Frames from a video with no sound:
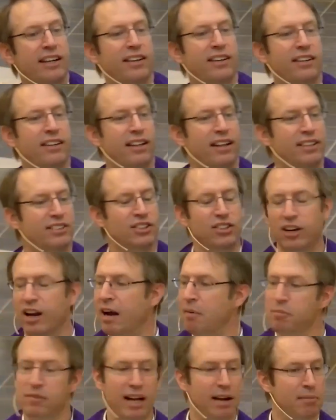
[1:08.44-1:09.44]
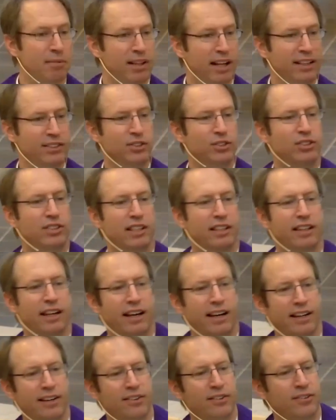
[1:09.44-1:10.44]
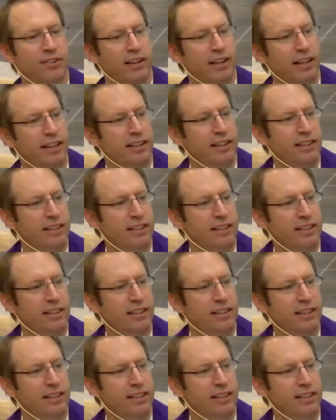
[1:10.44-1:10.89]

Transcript: That's good. I'm glad you said that, right?